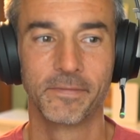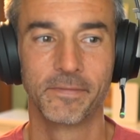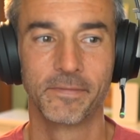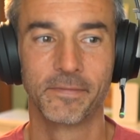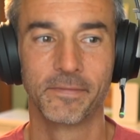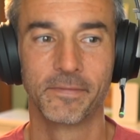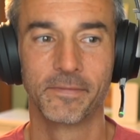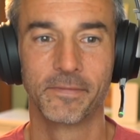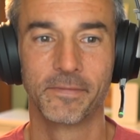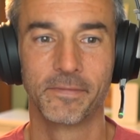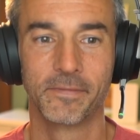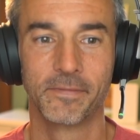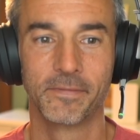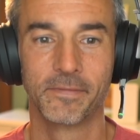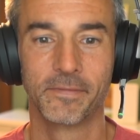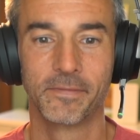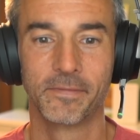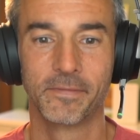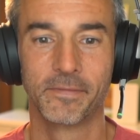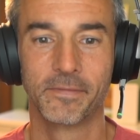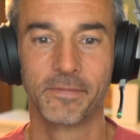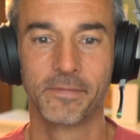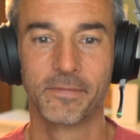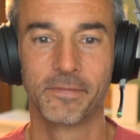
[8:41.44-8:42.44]

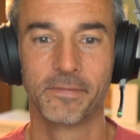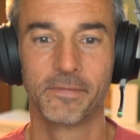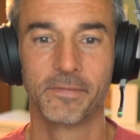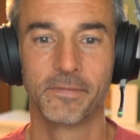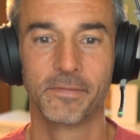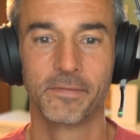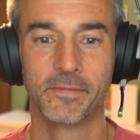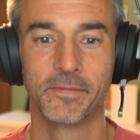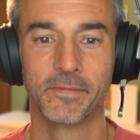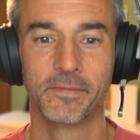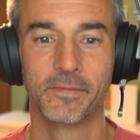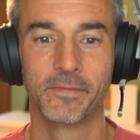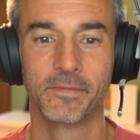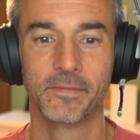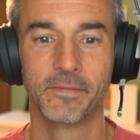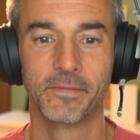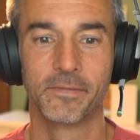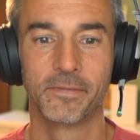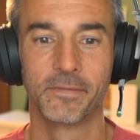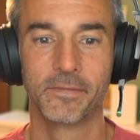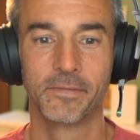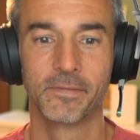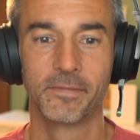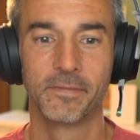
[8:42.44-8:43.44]

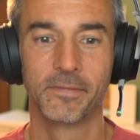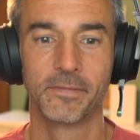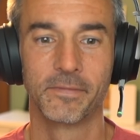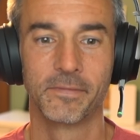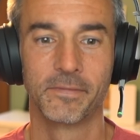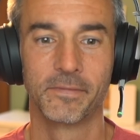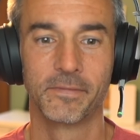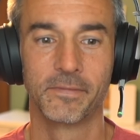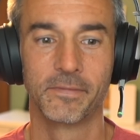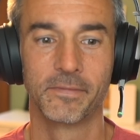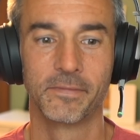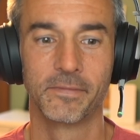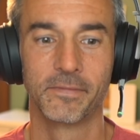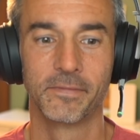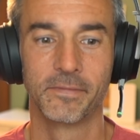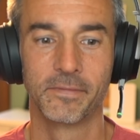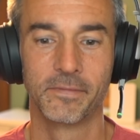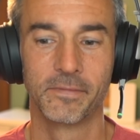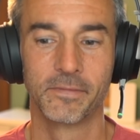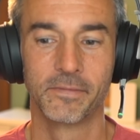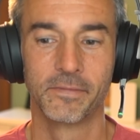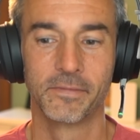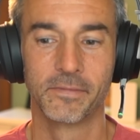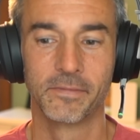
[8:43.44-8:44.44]

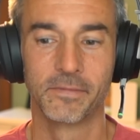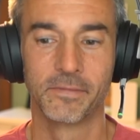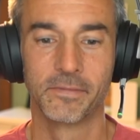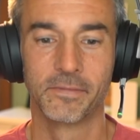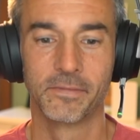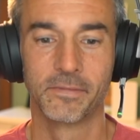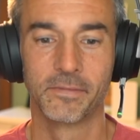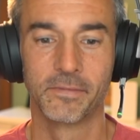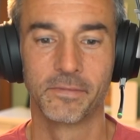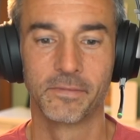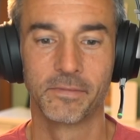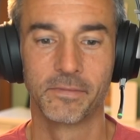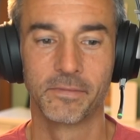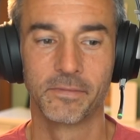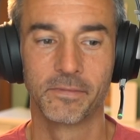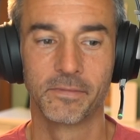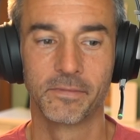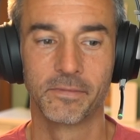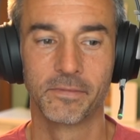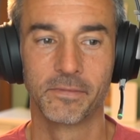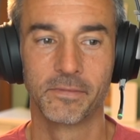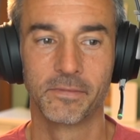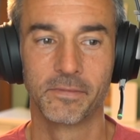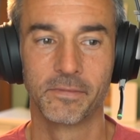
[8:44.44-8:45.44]

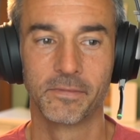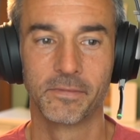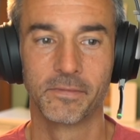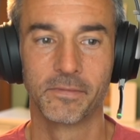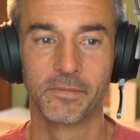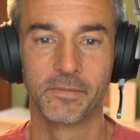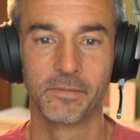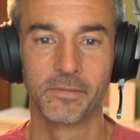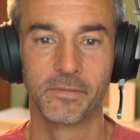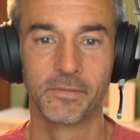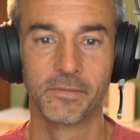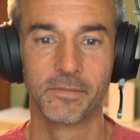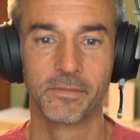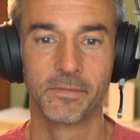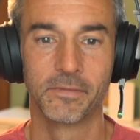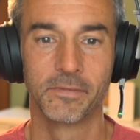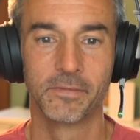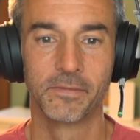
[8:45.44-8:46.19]
(silent)